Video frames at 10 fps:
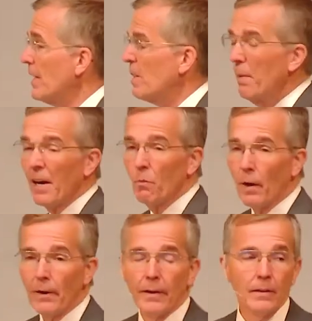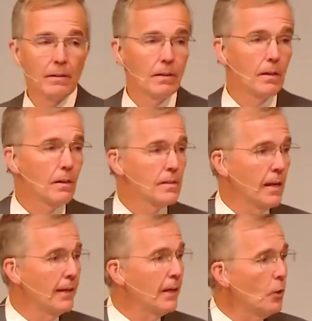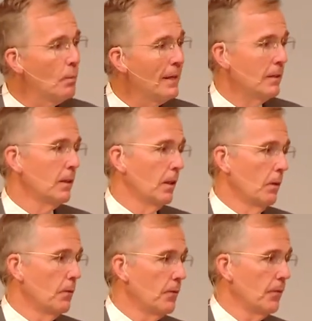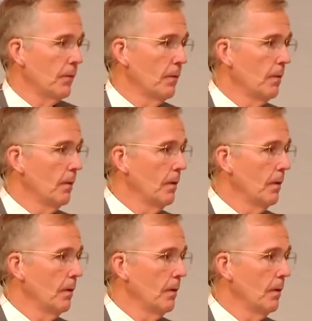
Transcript: based upon wearing Sunday go to meeting clothes.